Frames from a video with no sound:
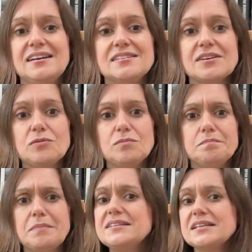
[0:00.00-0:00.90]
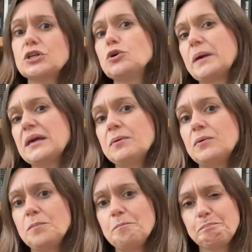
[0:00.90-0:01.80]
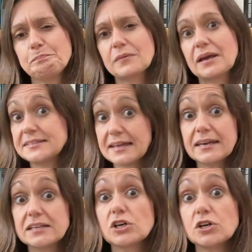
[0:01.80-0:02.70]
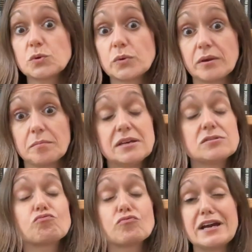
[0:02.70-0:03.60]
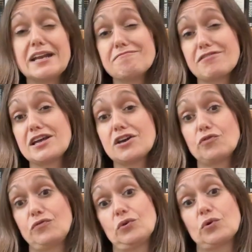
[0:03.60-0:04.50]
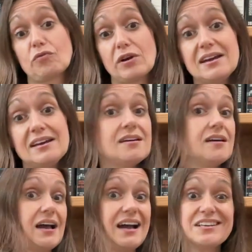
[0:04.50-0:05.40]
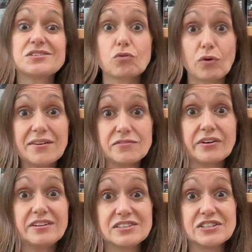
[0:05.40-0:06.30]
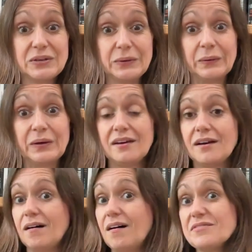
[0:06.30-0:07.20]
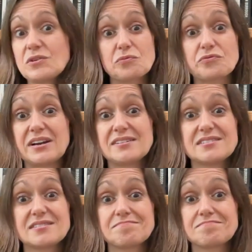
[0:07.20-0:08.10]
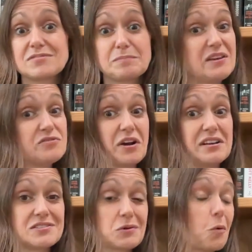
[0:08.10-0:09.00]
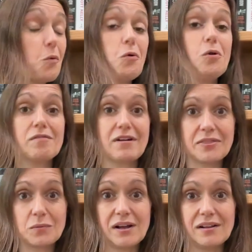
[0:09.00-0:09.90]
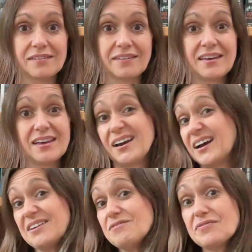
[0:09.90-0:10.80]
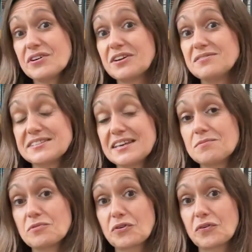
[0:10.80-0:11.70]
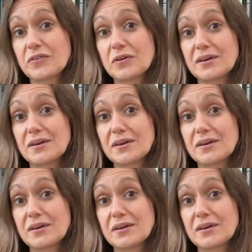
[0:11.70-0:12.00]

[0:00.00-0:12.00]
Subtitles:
So meeting new people and staying in touch with them is really, really good for your career, and it's great fun too. I've got friends, space friends, all around the world, and even if I don't see them for a few